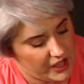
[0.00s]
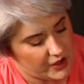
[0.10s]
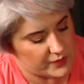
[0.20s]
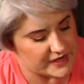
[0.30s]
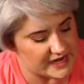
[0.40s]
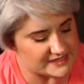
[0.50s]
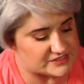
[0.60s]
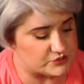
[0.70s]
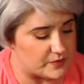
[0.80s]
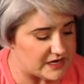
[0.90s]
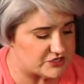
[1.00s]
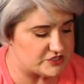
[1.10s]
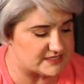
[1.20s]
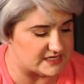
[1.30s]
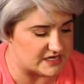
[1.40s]
Oh, and it has
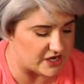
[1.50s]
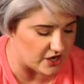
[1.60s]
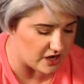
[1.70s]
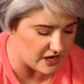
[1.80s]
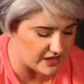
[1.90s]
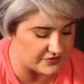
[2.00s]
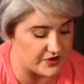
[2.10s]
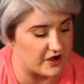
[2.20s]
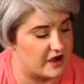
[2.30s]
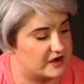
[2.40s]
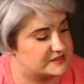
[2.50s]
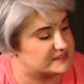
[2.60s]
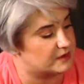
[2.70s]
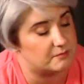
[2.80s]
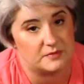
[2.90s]
directions in here. There are
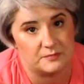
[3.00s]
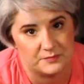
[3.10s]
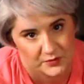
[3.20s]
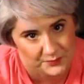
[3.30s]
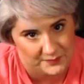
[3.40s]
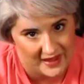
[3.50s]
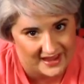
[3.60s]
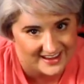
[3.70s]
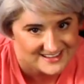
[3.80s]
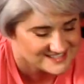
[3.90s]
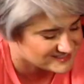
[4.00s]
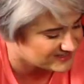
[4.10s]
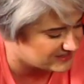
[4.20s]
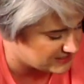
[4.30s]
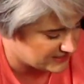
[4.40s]
some poop
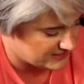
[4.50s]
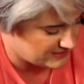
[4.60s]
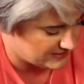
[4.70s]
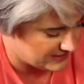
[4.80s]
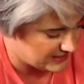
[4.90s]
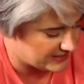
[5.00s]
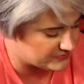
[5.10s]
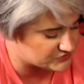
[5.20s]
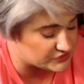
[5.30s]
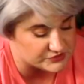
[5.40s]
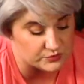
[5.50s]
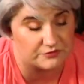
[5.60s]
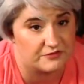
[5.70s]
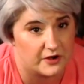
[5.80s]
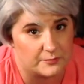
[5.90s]
bags, and there's also
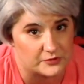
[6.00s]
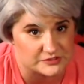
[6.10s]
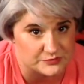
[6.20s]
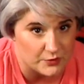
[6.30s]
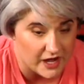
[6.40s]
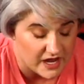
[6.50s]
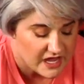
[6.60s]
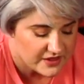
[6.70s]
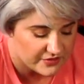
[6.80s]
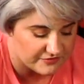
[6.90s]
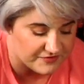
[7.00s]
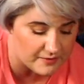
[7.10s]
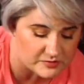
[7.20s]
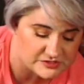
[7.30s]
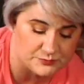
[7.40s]
a pheromone spray. Now, the
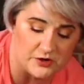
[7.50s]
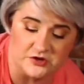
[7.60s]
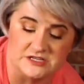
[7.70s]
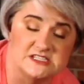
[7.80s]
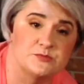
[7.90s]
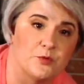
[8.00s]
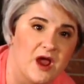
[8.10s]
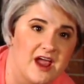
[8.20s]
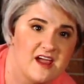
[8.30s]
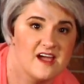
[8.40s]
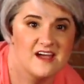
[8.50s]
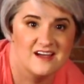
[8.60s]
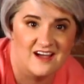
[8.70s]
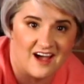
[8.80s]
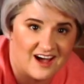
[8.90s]
pheromone spray you can spray
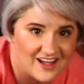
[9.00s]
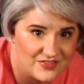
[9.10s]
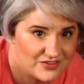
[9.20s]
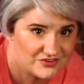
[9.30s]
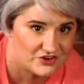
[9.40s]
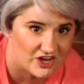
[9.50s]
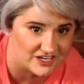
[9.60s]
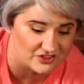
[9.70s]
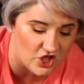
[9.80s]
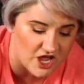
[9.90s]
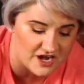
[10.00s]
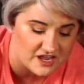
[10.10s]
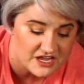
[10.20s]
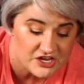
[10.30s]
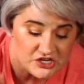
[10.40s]
on the
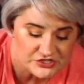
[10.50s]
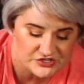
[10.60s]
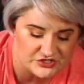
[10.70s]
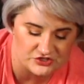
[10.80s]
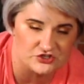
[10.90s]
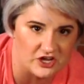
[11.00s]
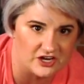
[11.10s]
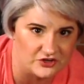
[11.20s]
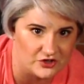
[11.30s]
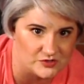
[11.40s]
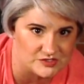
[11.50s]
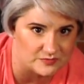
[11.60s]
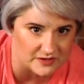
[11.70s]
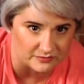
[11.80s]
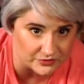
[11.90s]
DoggieLawn so that your dog knows
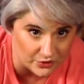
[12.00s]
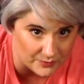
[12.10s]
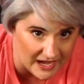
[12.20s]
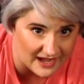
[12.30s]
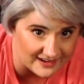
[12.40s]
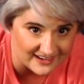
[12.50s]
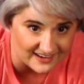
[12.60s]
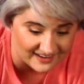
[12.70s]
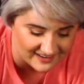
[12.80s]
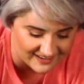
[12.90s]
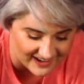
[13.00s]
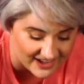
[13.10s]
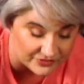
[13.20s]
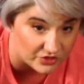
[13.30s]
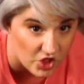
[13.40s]
to be able to go potty
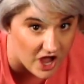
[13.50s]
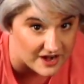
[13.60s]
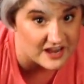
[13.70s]
on the lawn.